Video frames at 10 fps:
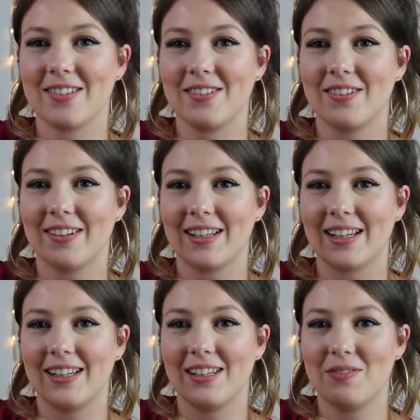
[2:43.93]
So we've got
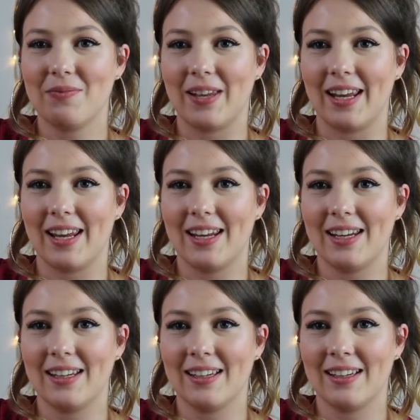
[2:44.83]
like a little
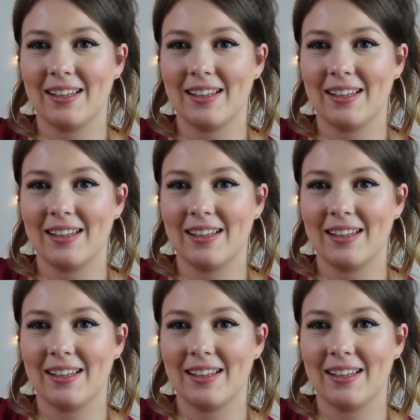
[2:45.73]
mini